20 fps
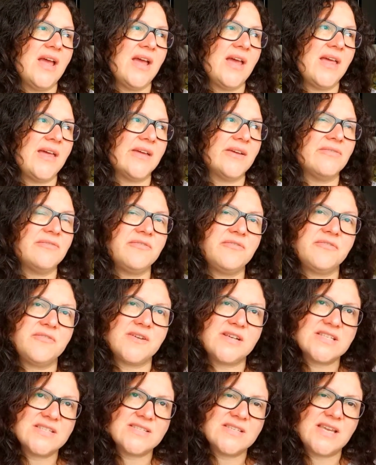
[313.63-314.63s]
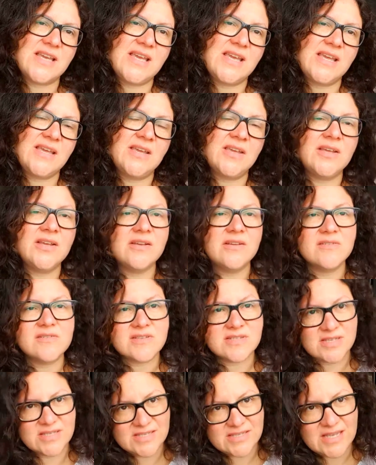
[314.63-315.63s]
uh, fuzzy
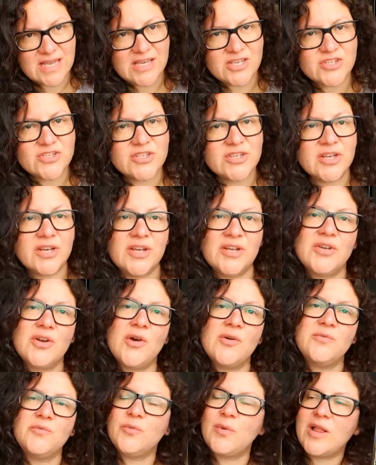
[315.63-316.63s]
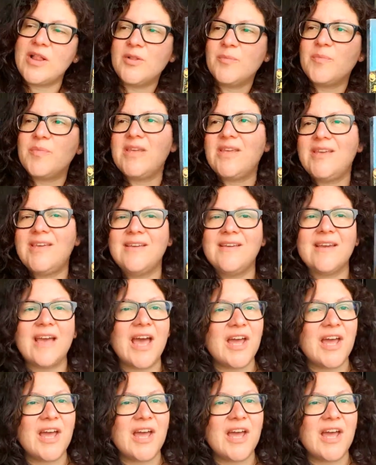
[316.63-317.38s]
sensation of well-being.